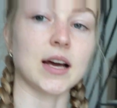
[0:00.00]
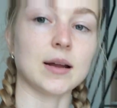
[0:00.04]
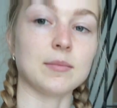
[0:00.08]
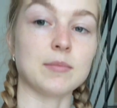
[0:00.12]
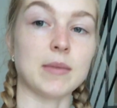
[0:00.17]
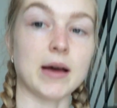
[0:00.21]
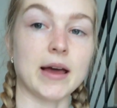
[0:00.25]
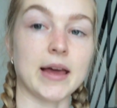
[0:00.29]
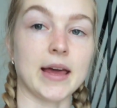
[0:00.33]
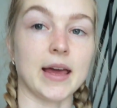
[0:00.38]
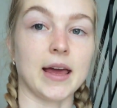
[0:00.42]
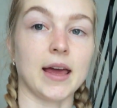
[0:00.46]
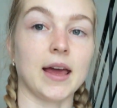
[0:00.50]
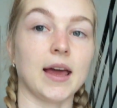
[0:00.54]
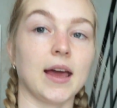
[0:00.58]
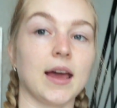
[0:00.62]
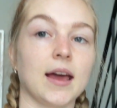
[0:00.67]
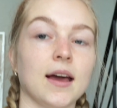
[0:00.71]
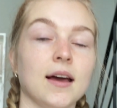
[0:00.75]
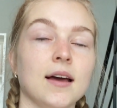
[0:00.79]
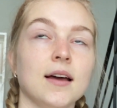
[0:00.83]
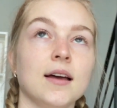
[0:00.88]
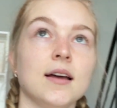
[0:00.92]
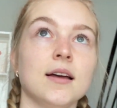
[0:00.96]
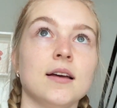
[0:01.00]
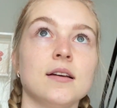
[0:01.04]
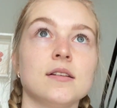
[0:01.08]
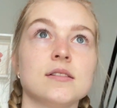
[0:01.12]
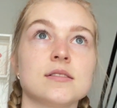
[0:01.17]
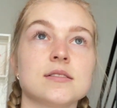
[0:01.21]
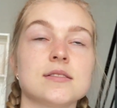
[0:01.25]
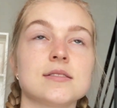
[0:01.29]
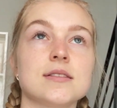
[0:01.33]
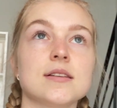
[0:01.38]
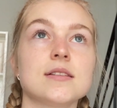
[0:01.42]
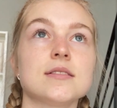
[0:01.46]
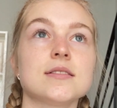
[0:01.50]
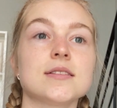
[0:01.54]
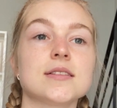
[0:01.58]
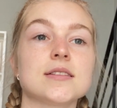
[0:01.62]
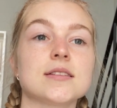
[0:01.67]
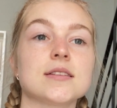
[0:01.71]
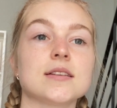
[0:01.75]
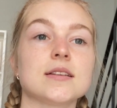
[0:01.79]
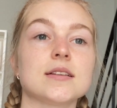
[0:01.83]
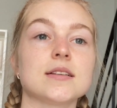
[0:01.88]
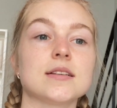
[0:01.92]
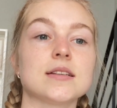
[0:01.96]
my hair
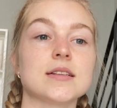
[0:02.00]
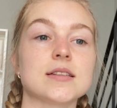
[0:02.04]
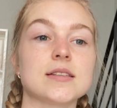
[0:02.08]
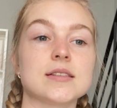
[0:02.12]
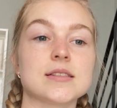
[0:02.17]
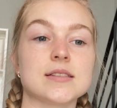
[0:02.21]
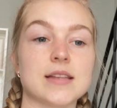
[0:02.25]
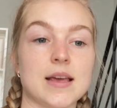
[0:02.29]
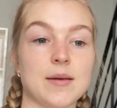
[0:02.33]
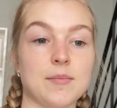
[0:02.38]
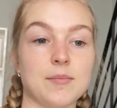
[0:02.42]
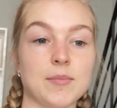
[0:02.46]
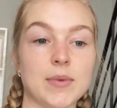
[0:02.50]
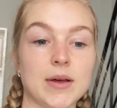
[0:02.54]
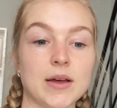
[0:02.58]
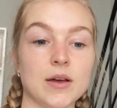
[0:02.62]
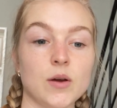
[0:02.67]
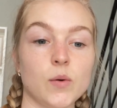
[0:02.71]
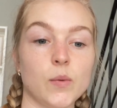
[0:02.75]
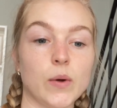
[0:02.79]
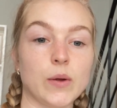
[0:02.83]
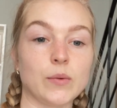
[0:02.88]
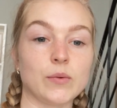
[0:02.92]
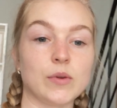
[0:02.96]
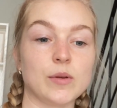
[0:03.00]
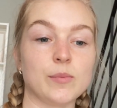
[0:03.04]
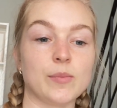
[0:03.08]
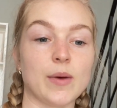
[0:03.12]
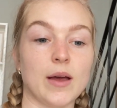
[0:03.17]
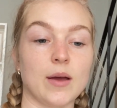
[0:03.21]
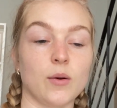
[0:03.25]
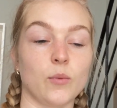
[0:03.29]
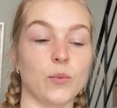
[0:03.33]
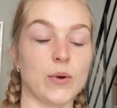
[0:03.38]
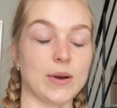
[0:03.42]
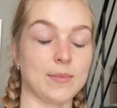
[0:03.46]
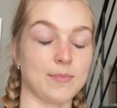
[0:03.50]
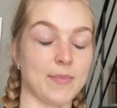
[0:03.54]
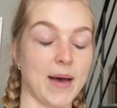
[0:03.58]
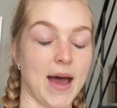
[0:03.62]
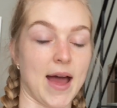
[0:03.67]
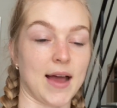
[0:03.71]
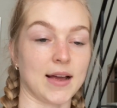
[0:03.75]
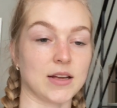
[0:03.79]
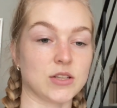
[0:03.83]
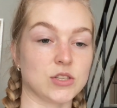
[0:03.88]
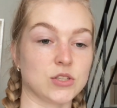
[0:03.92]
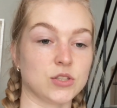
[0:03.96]
since December when we went
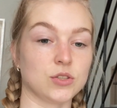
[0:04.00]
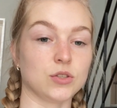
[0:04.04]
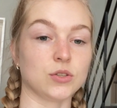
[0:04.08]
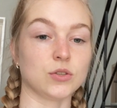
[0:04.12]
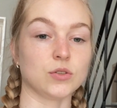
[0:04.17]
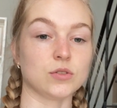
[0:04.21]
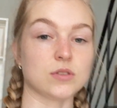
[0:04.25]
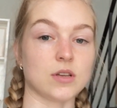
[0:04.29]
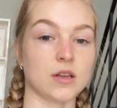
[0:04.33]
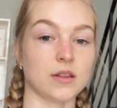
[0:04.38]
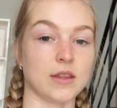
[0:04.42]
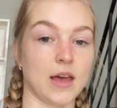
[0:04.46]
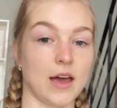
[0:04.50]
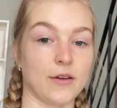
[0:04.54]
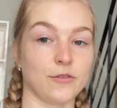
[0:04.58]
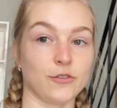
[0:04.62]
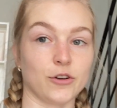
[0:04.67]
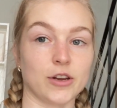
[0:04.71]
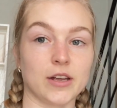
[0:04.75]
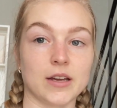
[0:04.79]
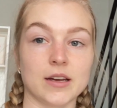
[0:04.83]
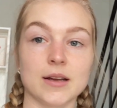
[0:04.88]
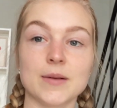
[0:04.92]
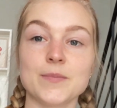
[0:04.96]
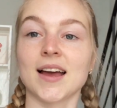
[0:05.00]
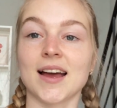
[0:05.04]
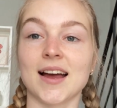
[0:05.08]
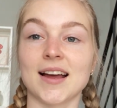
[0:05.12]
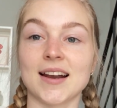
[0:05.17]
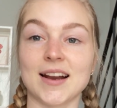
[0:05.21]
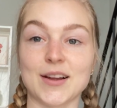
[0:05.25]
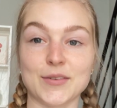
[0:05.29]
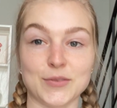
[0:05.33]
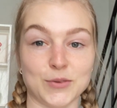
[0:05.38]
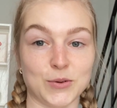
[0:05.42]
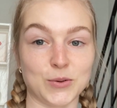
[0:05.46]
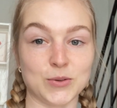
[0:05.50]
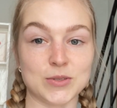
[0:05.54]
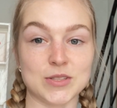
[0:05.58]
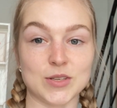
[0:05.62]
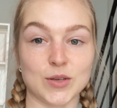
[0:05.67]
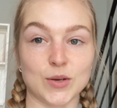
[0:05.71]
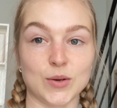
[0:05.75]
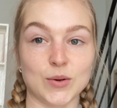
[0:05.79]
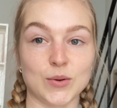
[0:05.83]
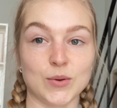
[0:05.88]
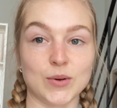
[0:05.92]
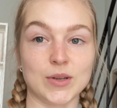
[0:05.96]
back to South Africa, and I've
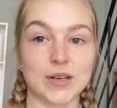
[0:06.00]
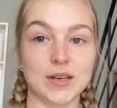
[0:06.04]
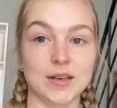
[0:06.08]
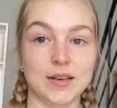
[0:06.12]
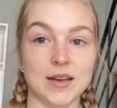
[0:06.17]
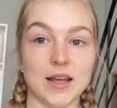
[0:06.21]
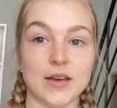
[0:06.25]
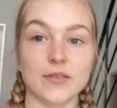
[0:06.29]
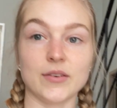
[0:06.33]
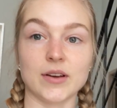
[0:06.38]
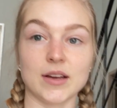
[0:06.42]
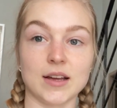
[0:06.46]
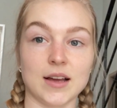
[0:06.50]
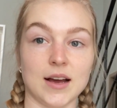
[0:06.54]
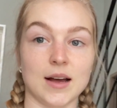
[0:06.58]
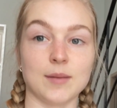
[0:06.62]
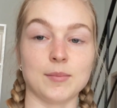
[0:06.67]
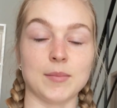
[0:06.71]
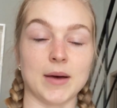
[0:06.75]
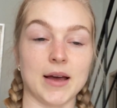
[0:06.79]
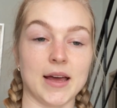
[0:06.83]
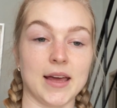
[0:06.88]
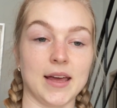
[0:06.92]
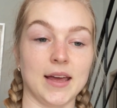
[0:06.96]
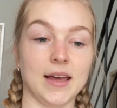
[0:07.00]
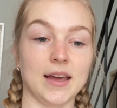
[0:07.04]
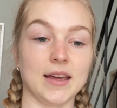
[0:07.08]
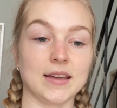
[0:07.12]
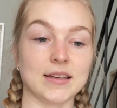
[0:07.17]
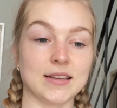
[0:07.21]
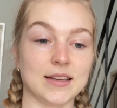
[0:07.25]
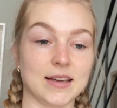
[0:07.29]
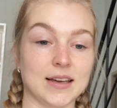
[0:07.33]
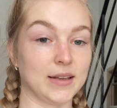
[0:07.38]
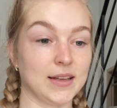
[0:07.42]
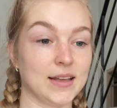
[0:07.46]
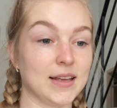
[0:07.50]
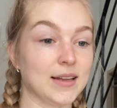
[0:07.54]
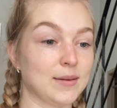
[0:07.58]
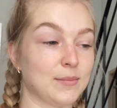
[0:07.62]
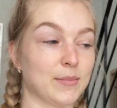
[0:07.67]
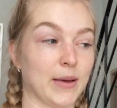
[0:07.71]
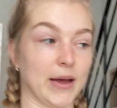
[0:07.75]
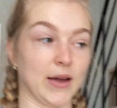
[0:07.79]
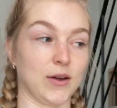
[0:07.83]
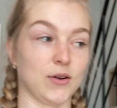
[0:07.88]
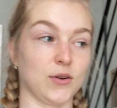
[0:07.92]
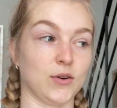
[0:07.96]
also never cut my hair here in
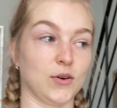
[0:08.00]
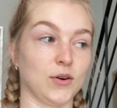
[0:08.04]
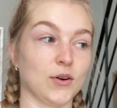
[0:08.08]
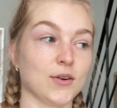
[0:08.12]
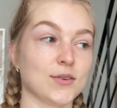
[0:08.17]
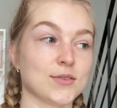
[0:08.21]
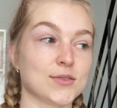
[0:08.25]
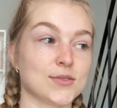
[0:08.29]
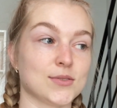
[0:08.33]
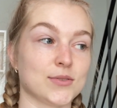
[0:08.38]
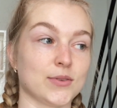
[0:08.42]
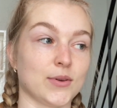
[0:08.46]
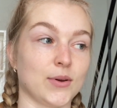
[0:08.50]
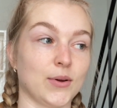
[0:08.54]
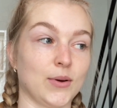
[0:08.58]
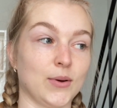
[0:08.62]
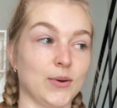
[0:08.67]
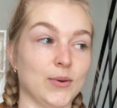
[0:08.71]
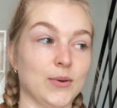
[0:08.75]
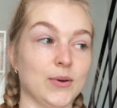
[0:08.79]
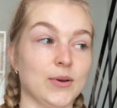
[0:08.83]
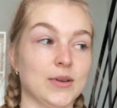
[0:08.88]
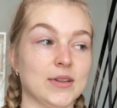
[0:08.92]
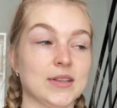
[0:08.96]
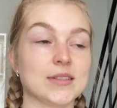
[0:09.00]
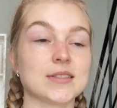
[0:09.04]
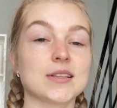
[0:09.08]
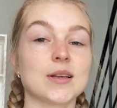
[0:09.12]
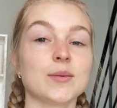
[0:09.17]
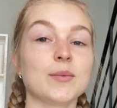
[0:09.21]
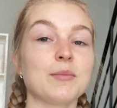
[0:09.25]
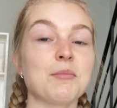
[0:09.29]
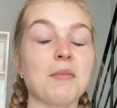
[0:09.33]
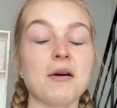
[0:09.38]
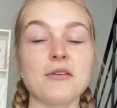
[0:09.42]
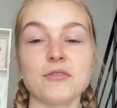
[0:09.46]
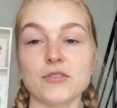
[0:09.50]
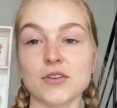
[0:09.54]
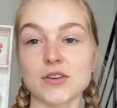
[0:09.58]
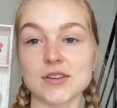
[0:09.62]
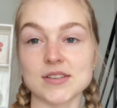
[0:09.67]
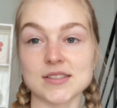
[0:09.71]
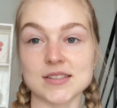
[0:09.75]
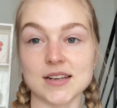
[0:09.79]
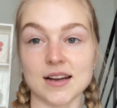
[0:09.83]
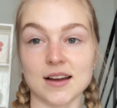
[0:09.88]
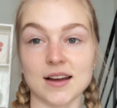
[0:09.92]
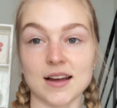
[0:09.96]
Bangkok, so this is gonna be my
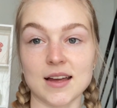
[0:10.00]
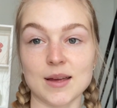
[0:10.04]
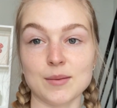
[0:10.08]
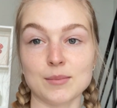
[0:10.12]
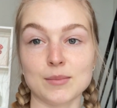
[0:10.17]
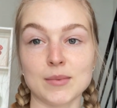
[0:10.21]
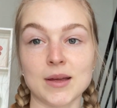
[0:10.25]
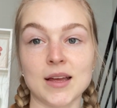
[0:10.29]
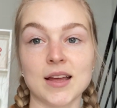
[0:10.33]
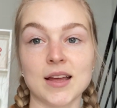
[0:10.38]
first time.